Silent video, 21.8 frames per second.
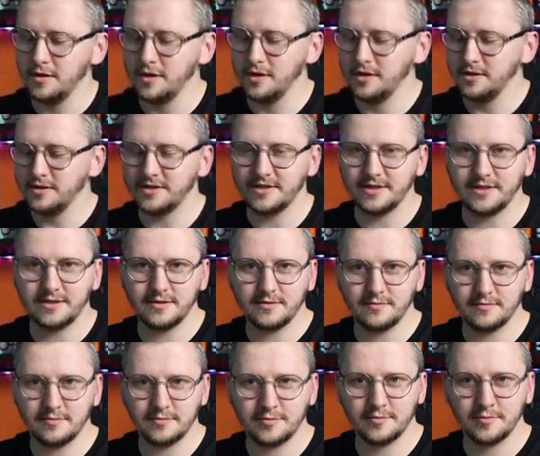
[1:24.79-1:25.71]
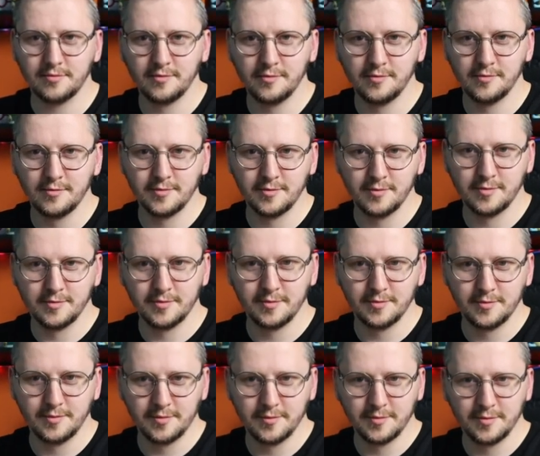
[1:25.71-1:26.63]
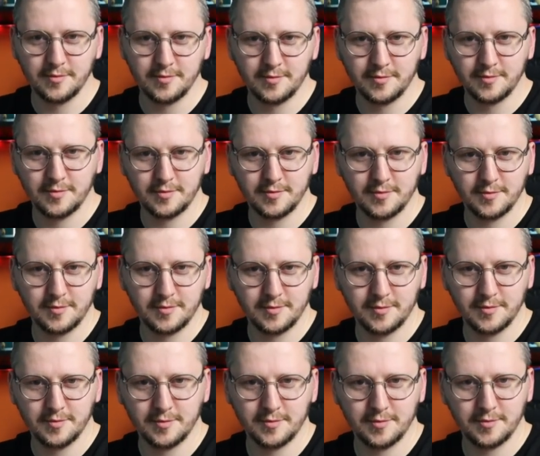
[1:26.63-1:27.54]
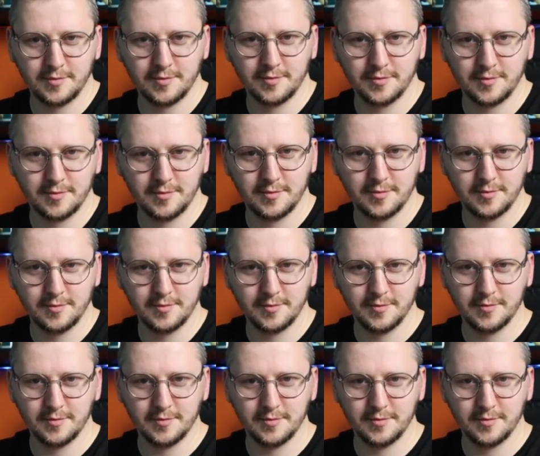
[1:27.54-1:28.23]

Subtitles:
[no speech]